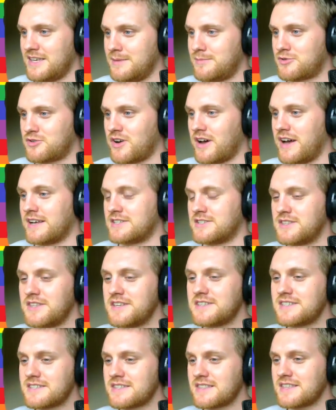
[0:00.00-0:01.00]
Keep trying. So
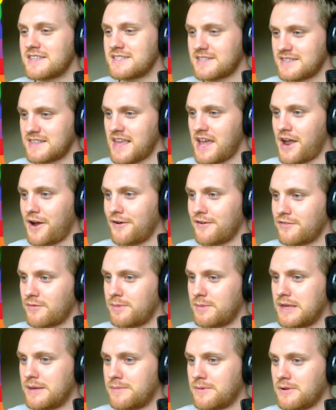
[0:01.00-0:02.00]
this is the area
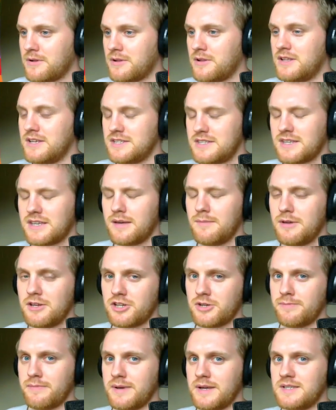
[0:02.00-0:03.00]
for people. It's a
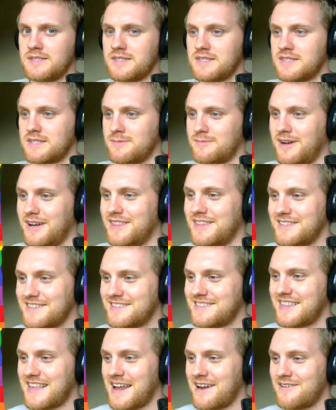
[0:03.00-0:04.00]
commission-based system, right?
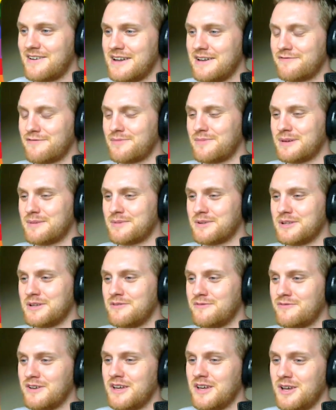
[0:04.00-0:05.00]
This is the area for people
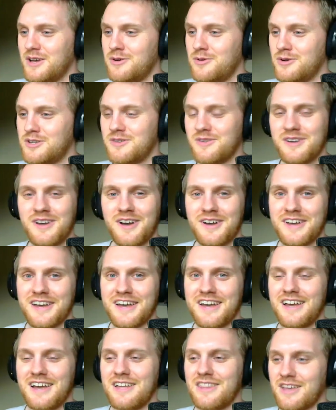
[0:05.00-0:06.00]
who are doing
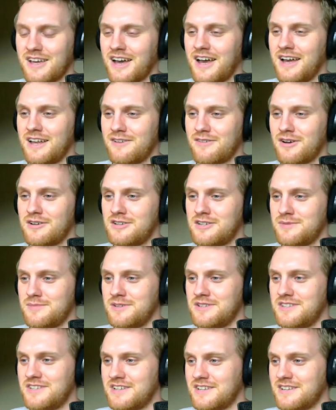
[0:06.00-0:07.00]
okay. They're kind of
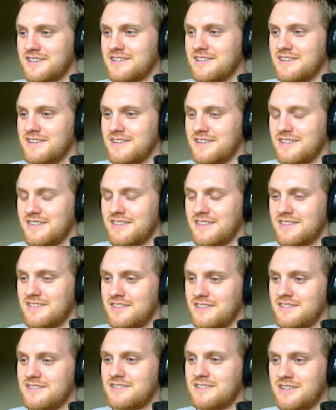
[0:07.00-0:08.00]
contributing
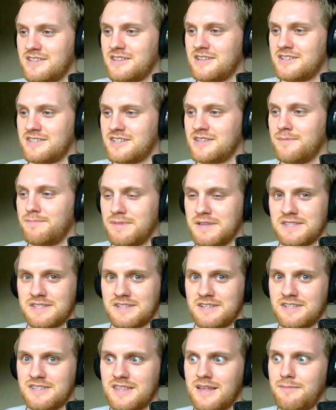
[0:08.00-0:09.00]
to the
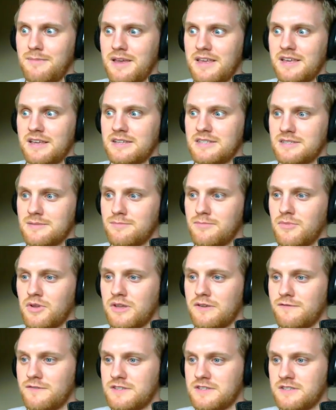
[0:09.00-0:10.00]
business. They're making some
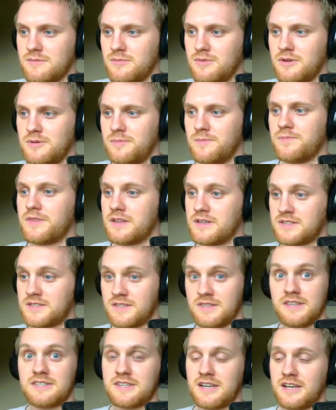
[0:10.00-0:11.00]
money for someone.
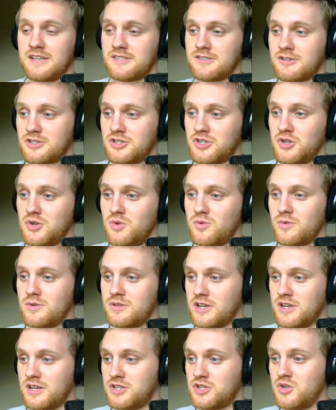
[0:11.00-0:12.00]
So this guy's got
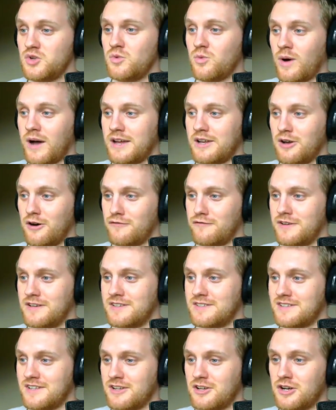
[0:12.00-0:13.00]
a two wide
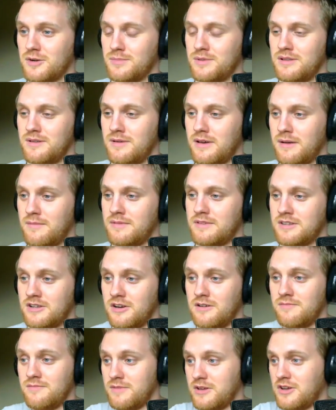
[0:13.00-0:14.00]
office and a couple
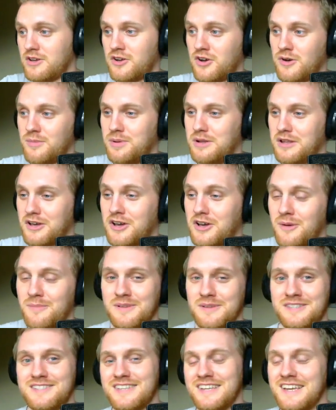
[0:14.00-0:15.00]
of
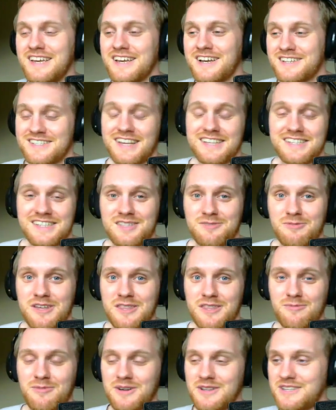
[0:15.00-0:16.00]
cupboards, because that's the
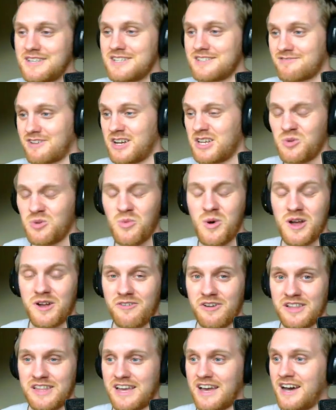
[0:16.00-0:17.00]
way the world is, right? You
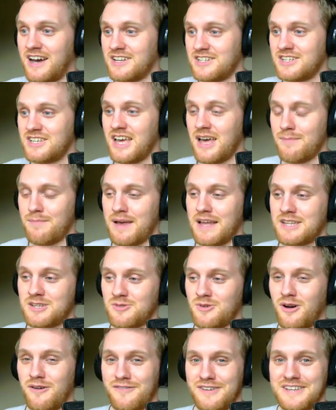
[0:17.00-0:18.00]
work really hard, you get a
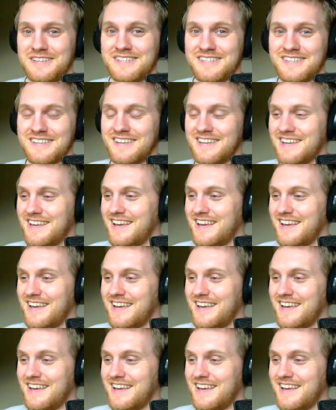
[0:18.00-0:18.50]
better office.